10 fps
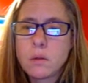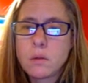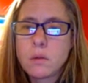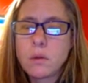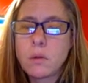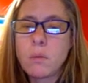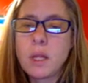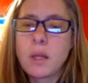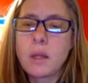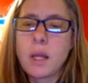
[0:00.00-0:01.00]
So one
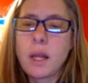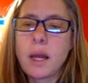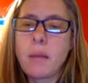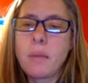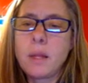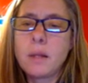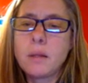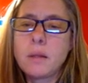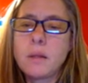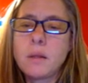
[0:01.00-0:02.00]
thing that happened